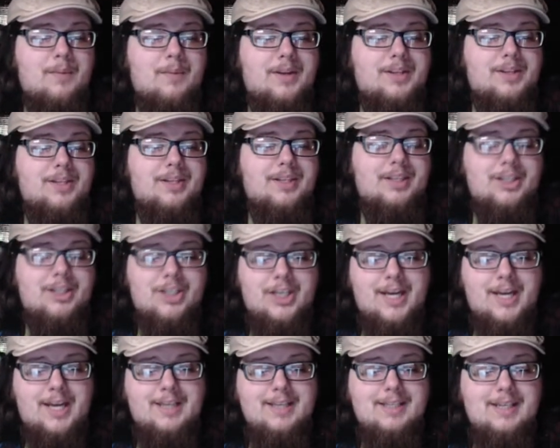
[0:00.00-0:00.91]
reaching the
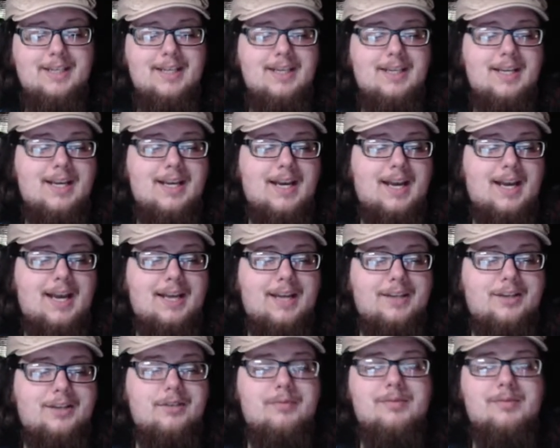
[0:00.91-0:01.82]
chest. I
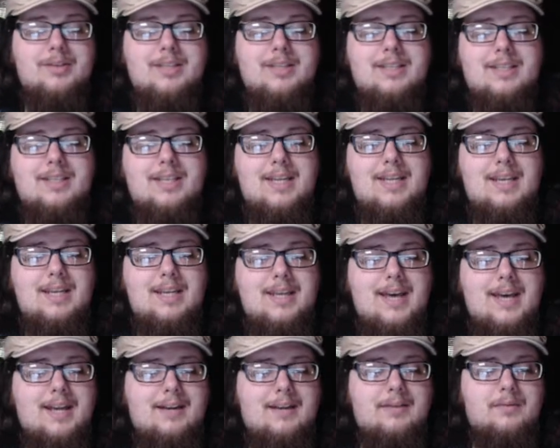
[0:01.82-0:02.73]
do see
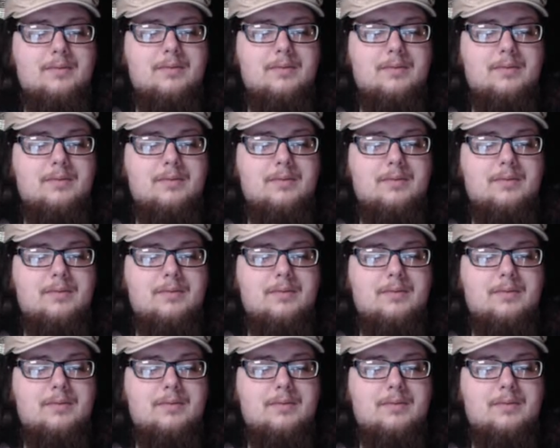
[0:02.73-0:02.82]
that